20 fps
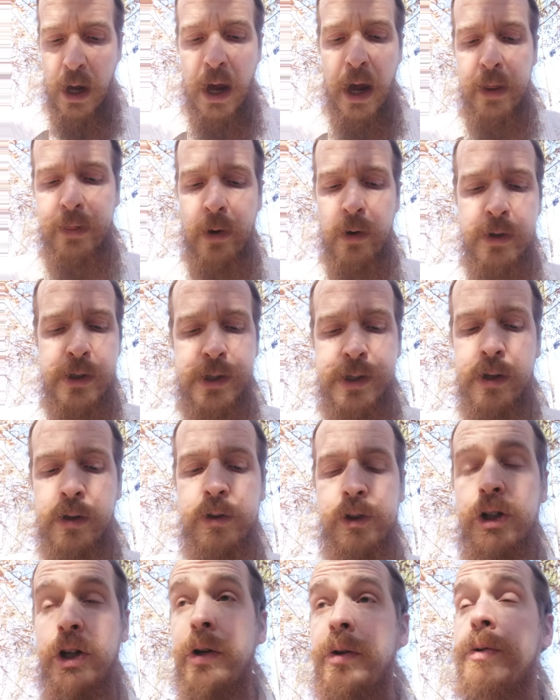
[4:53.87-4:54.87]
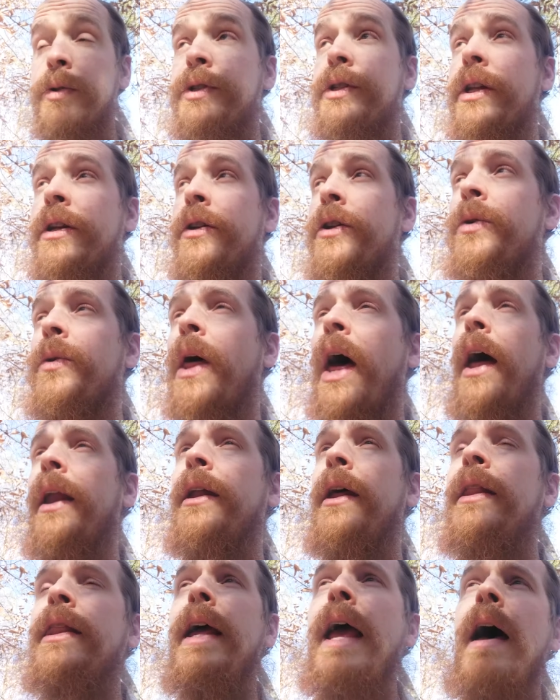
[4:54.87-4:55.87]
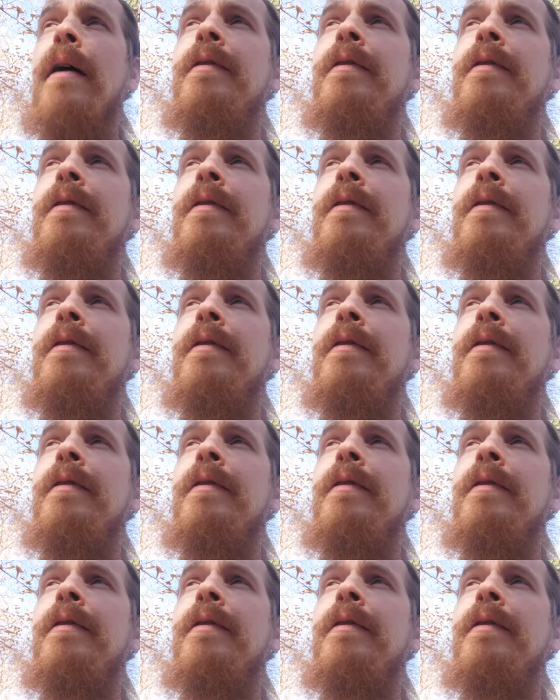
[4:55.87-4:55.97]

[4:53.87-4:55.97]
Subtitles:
there are still Jews that do that, and